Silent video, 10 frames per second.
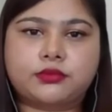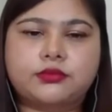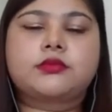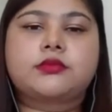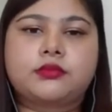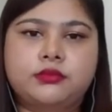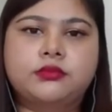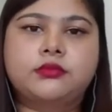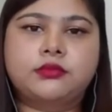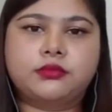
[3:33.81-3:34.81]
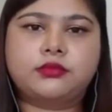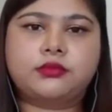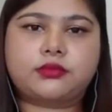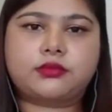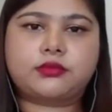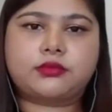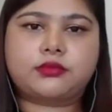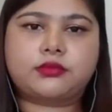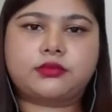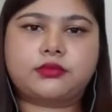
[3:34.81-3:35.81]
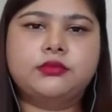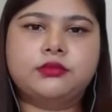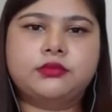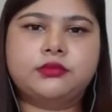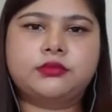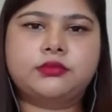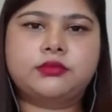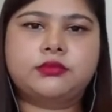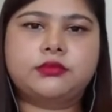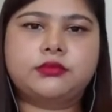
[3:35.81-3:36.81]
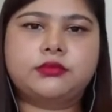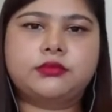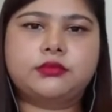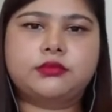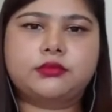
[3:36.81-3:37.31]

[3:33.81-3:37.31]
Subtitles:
This person isn't speaking.